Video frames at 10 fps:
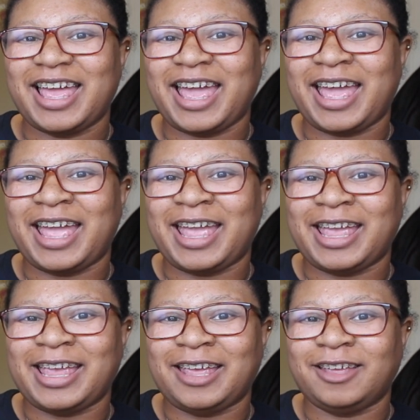
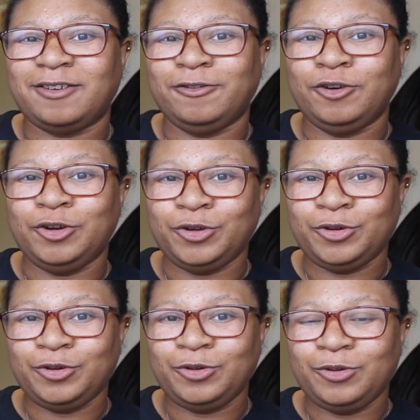a
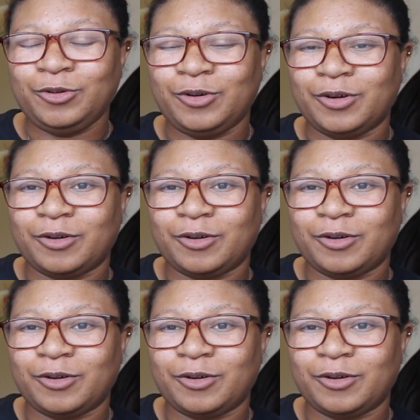new